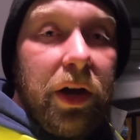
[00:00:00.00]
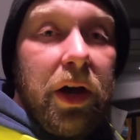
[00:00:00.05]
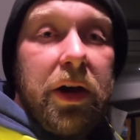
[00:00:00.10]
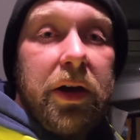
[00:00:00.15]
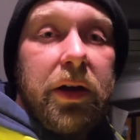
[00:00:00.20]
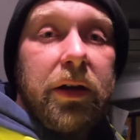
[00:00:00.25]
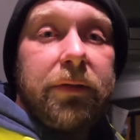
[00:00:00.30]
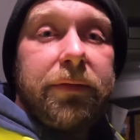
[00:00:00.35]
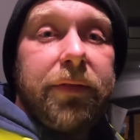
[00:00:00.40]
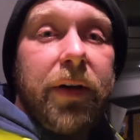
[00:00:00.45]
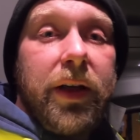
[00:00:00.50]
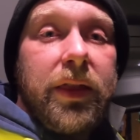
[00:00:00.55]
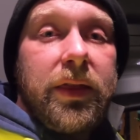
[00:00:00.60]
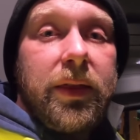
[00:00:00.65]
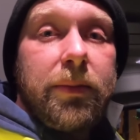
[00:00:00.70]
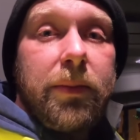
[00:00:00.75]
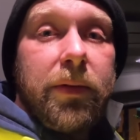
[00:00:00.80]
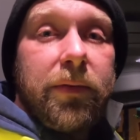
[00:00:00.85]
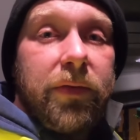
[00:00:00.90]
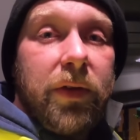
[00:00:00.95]
not going to fight
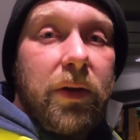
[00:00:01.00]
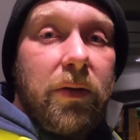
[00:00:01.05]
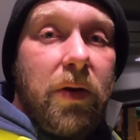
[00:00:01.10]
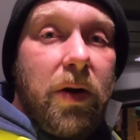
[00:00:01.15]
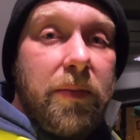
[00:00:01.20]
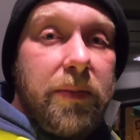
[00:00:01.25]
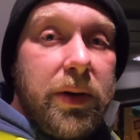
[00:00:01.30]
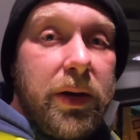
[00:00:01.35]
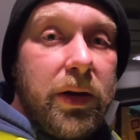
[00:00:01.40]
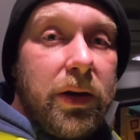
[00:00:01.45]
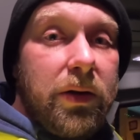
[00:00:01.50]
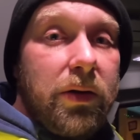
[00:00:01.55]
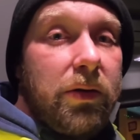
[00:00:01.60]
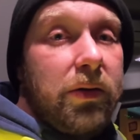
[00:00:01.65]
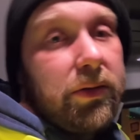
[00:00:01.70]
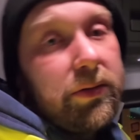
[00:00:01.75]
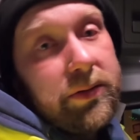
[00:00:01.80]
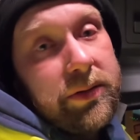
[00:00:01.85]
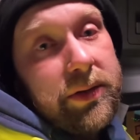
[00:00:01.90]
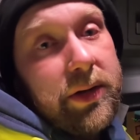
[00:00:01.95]
them if they want me to
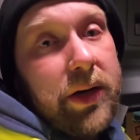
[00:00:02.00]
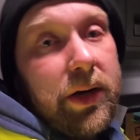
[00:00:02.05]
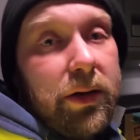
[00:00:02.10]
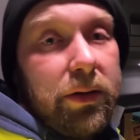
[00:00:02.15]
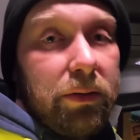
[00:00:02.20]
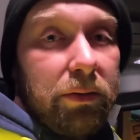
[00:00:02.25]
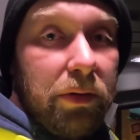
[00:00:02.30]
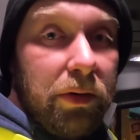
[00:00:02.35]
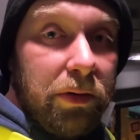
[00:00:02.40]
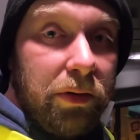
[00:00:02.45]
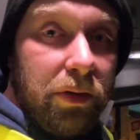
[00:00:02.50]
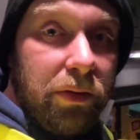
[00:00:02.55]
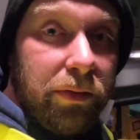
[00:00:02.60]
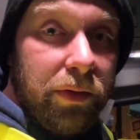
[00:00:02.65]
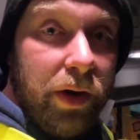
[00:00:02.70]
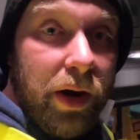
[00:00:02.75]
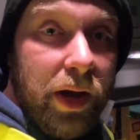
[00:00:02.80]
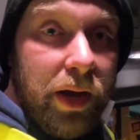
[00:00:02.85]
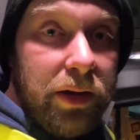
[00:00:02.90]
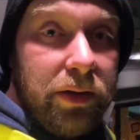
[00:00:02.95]
go and stay on the road
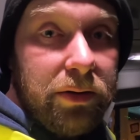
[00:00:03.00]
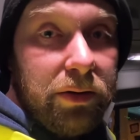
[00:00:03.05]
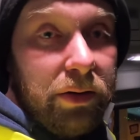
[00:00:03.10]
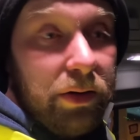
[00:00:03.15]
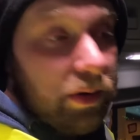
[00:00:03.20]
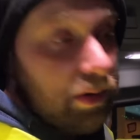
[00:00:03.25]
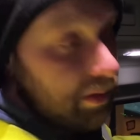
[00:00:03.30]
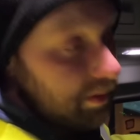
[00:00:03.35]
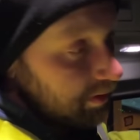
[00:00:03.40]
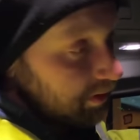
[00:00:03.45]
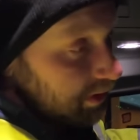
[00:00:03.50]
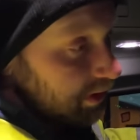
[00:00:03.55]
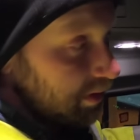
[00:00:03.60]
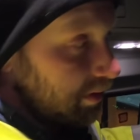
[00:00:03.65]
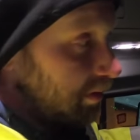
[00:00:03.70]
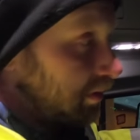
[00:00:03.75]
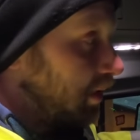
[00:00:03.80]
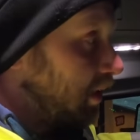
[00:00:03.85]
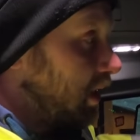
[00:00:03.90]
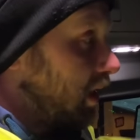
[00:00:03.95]
overnight or, you
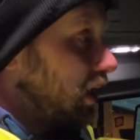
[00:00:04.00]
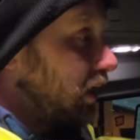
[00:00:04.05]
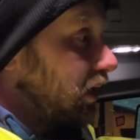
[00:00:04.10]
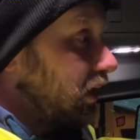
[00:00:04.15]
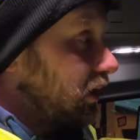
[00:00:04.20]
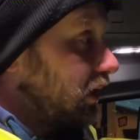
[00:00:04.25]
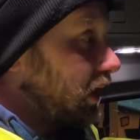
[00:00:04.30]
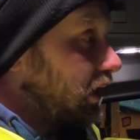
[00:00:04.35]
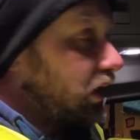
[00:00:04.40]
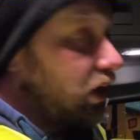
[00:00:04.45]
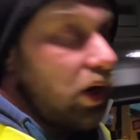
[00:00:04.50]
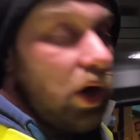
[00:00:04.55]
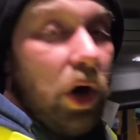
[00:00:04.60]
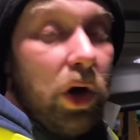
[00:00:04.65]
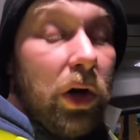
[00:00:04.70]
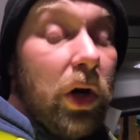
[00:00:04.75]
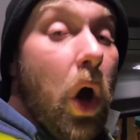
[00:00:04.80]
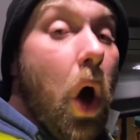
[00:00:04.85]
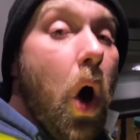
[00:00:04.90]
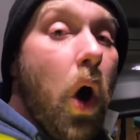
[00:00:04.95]
know, take the
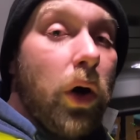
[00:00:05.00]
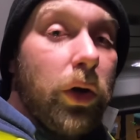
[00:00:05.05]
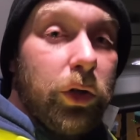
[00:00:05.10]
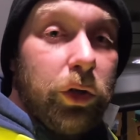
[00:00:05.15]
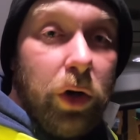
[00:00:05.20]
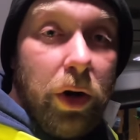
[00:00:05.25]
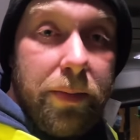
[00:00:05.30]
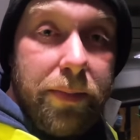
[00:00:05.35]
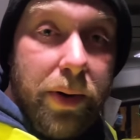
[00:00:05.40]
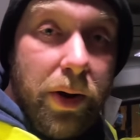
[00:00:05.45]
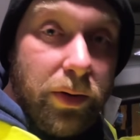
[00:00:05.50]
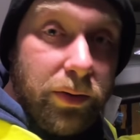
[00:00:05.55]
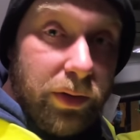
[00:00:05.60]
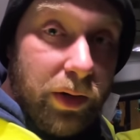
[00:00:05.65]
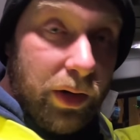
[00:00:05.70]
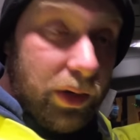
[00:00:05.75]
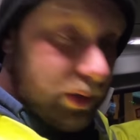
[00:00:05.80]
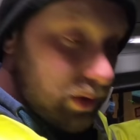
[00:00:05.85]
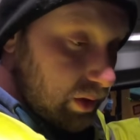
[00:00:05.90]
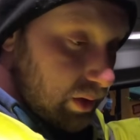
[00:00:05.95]
odd long trip out
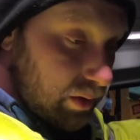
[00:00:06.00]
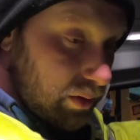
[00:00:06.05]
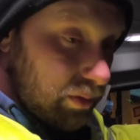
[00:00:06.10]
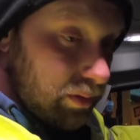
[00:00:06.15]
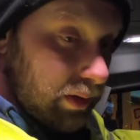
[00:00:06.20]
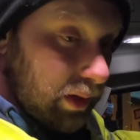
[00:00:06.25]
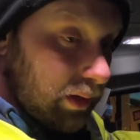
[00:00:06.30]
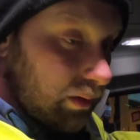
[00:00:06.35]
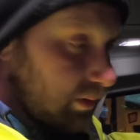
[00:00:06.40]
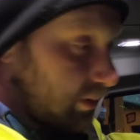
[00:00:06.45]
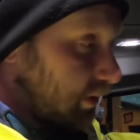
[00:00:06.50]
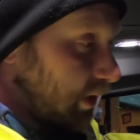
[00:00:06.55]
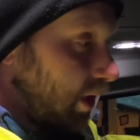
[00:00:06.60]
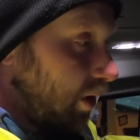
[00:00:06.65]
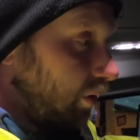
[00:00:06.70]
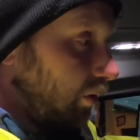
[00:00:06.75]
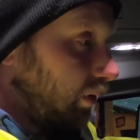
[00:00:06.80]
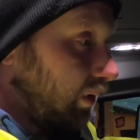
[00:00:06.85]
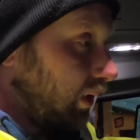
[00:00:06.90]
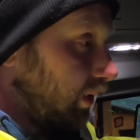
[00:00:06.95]
there too down
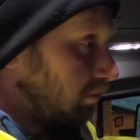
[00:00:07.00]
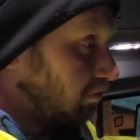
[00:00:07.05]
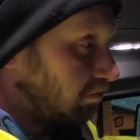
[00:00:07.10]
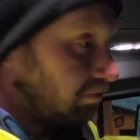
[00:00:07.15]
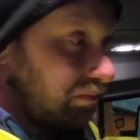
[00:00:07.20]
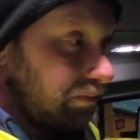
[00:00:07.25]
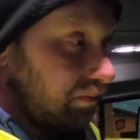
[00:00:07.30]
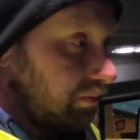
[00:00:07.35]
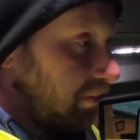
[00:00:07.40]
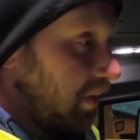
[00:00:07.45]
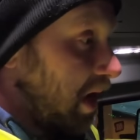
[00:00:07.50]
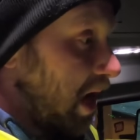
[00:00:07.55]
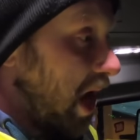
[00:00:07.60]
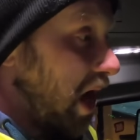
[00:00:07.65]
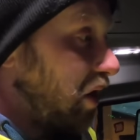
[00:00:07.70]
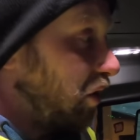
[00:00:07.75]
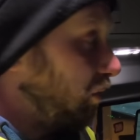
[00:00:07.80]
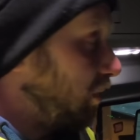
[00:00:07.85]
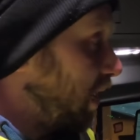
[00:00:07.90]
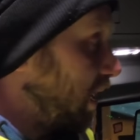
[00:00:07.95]
south.
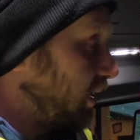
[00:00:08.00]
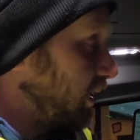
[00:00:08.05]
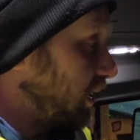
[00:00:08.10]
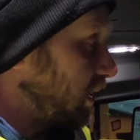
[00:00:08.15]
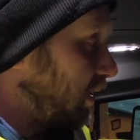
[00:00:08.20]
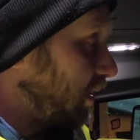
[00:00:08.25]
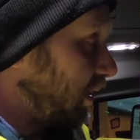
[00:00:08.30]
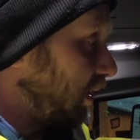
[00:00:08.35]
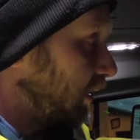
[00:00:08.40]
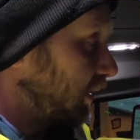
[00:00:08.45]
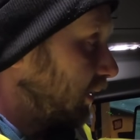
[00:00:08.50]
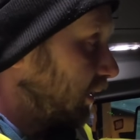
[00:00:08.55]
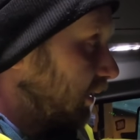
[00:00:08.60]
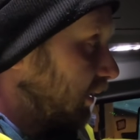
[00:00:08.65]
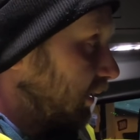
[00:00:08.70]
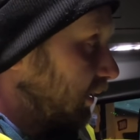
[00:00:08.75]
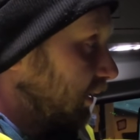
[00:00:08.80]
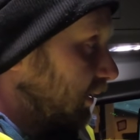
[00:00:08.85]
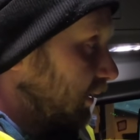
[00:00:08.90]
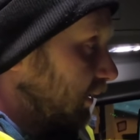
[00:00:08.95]
I, I don't mind at all.
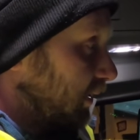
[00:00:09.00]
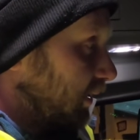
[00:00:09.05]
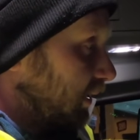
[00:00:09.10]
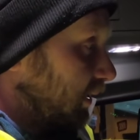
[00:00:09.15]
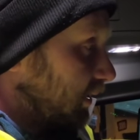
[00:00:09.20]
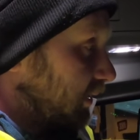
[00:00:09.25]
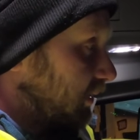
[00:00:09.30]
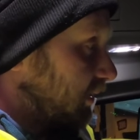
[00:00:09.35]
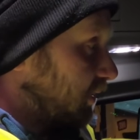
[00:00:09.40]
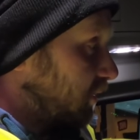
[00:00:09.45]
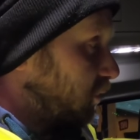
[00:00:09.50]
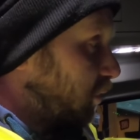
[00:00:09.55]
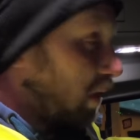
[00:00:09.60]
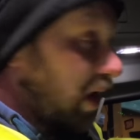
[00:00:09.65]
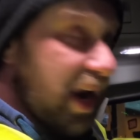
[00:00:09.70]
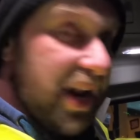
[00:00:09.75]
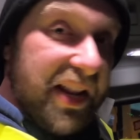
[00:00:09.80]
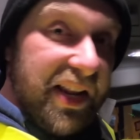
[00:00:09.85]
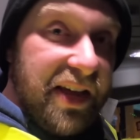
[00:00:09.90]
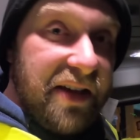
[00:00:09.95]
This is
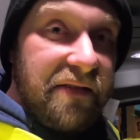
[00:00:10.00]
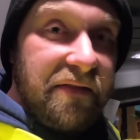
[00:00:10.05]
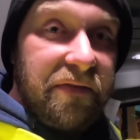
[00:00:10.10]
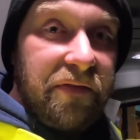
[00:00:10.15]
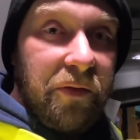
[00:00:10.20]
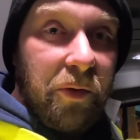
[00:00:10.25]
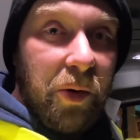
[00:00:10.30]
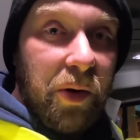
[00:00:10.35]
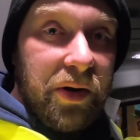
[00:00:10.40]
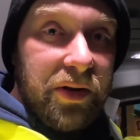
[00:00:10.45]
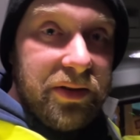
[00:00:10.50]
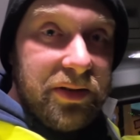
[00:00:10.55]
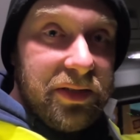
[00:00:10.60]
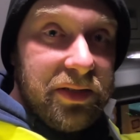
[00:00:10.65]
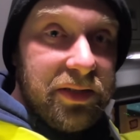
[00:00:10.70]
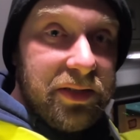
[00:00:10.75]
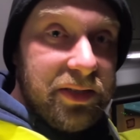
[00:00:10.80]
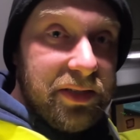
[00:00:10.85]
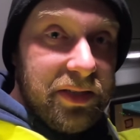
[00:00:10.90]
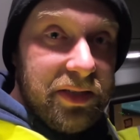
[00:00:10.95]
what I live for. This
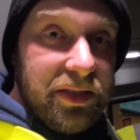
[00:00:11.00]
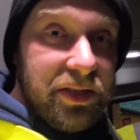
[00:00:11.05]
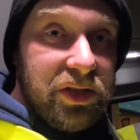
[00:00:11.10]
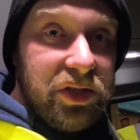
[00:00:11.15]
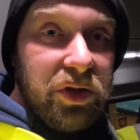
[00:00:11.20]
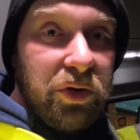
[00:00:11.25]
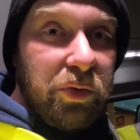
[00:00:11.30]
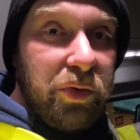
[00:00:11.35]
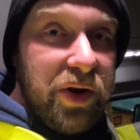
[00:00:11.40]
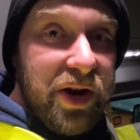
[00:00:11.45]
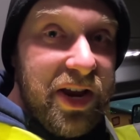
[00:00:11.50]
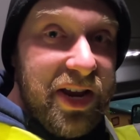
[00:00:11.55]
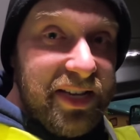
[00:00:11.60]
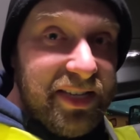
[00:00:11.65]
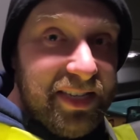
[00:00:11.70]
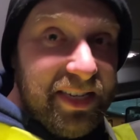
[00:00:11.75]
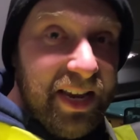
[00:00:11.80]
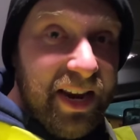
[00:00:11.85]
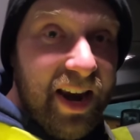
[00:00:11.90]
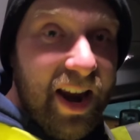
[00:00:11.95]
is this is the
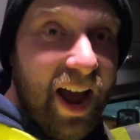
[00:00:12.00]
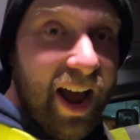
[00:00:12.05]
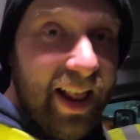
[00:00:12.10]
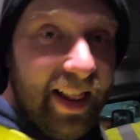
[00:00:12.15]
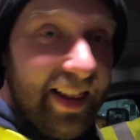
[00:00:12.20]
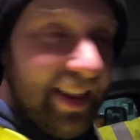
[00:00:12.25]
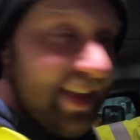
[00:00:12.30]
reason I